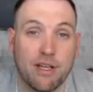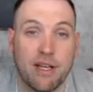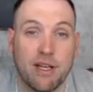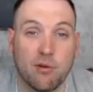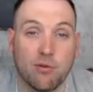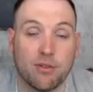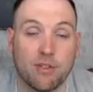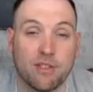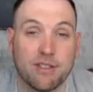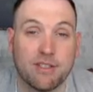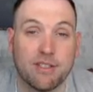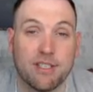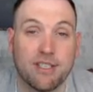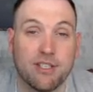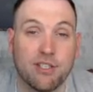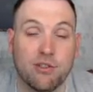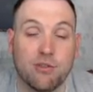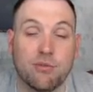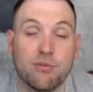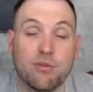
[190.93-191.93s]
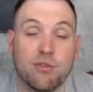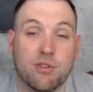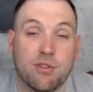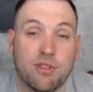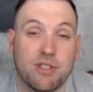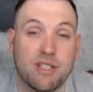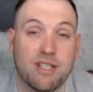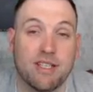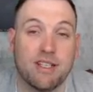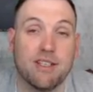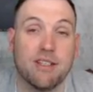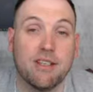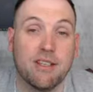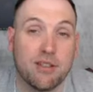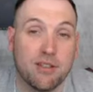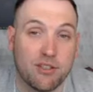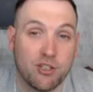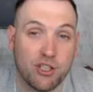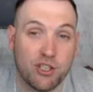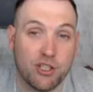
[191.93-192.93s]
and will continue to need
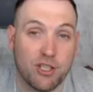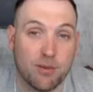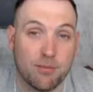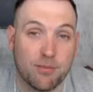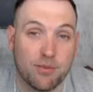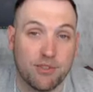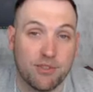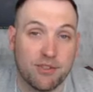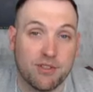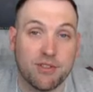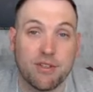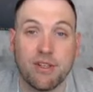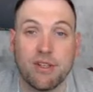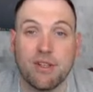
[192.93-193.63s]
chips.